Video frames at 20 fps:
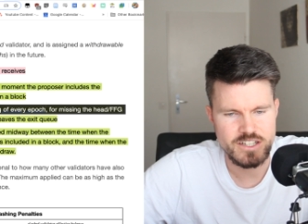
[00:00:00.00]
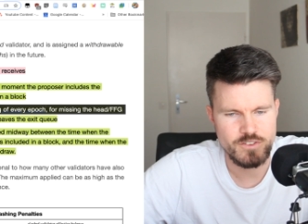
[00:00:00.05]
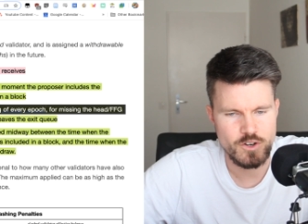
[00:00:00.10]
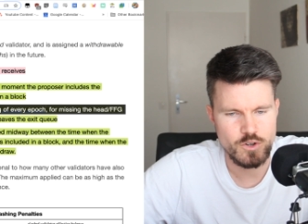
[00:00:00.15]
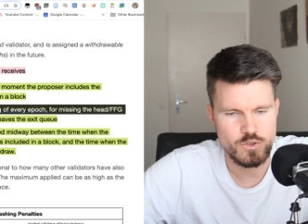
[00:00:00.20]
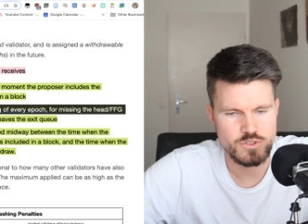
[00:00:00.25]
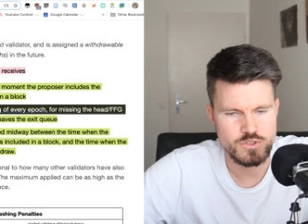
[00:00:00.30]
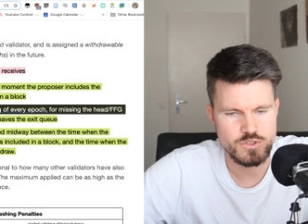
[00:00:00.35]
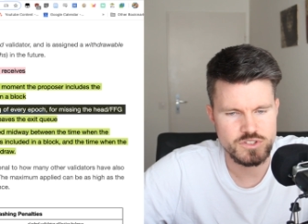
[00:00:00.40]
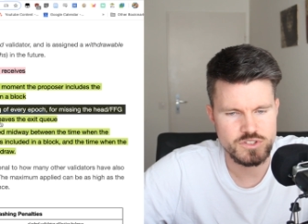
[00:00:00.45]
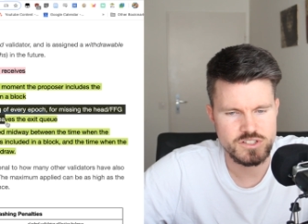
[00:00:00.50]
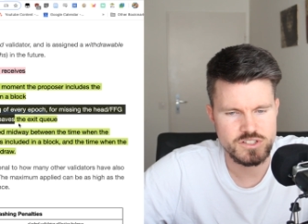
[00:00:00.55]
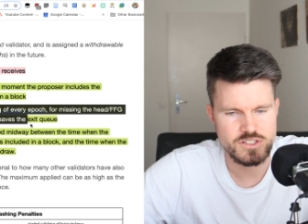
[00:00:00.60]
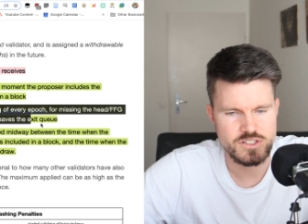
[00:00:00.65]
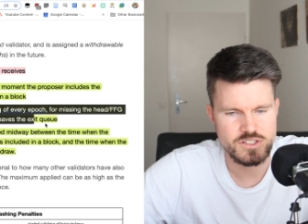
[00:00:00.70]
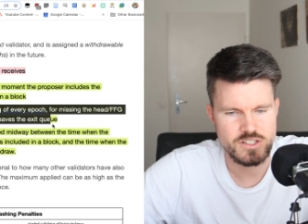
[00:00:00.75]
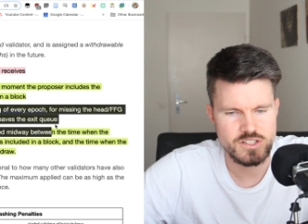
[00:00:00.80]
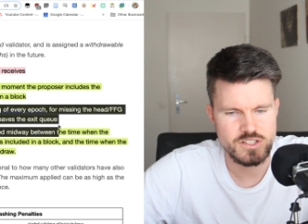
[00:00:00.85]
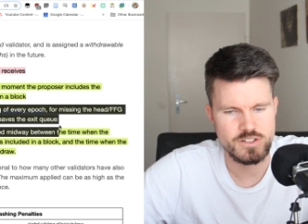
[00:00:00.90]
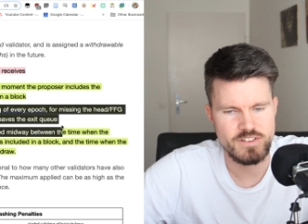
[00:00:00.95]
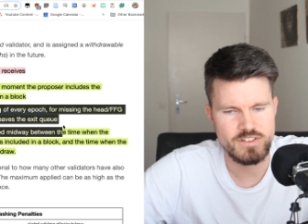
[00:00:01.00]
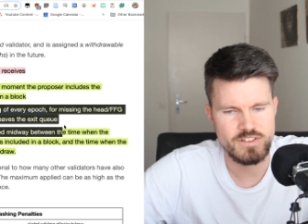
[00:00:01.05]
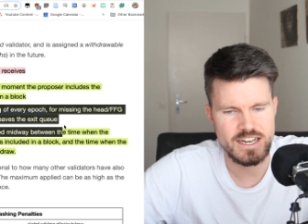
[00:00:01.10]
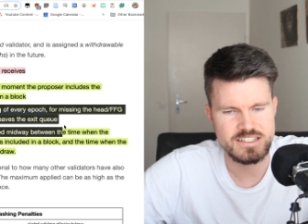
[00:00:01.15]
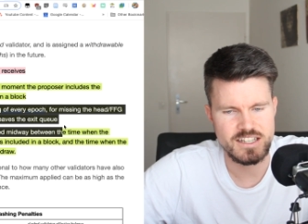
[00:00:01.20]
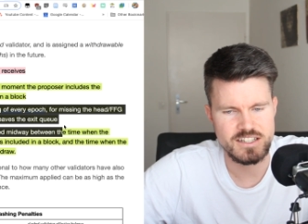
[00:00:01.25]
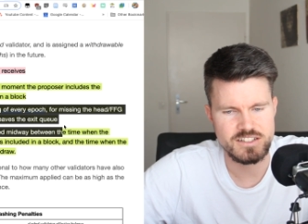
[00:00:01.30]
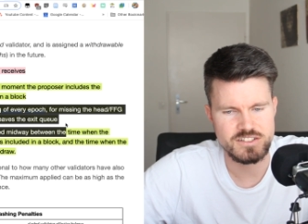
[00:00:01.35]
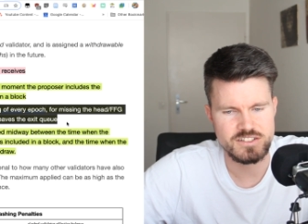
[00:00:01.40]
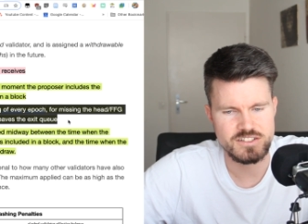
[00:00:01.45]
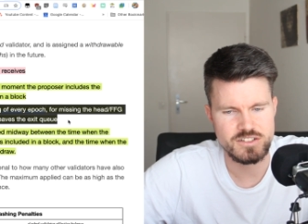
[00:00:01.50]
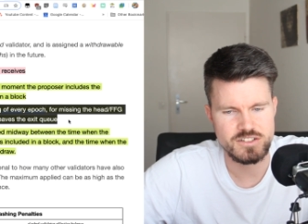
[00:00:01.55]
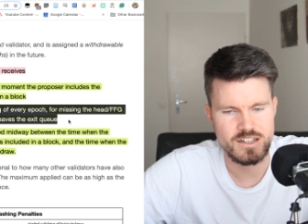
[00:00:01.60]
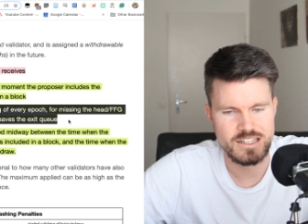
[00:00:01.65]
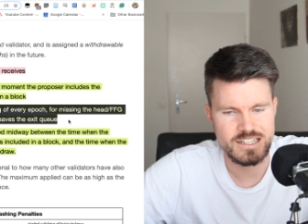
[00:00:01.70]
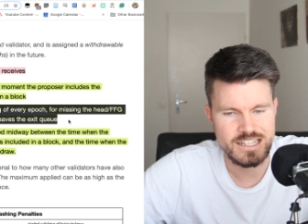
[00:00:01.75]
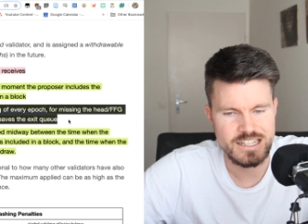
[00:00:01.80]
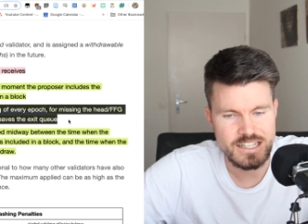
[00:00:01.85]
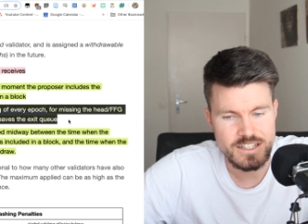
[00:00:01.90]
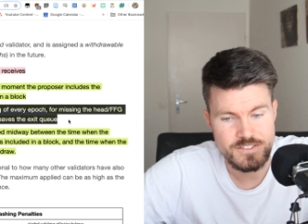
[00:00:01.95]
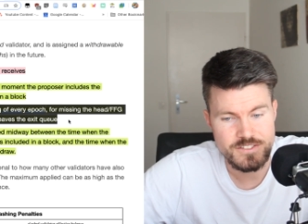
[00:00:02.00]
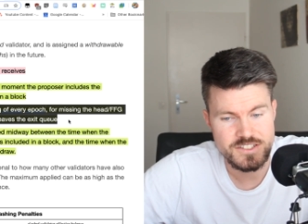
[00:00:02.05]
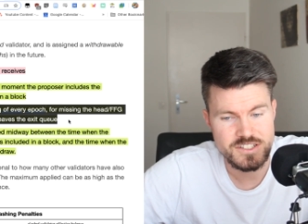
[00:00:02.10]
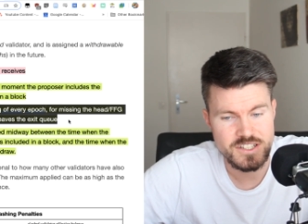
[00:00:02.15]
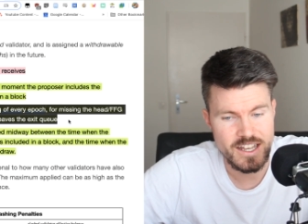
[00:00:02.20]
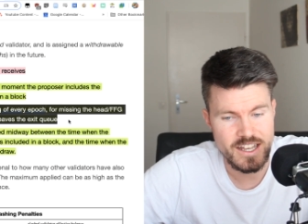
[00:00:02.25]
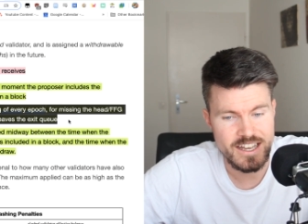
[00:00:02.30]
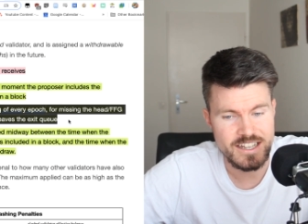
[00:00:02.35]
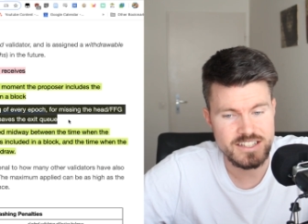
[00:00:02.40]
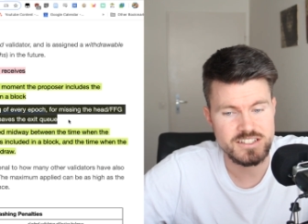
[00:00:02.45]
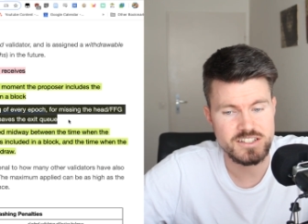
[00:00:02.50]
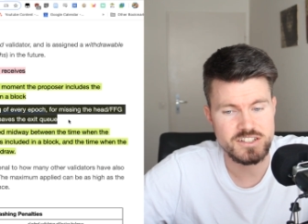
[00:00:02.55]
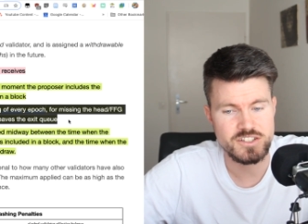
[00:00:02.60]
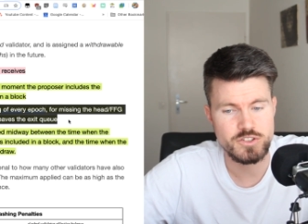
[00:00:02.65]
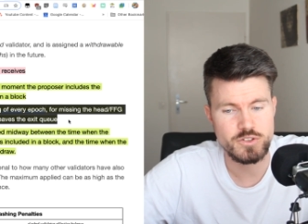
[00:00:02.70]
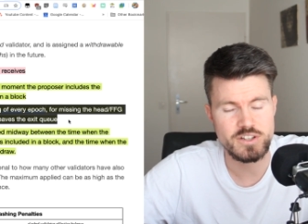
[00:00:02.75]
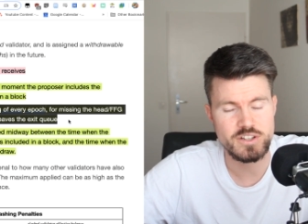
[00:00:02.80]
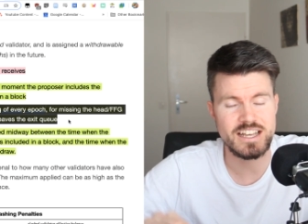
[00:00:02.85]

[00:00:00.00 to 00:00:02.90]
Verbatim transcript: votes until the validator leaves the exit queue.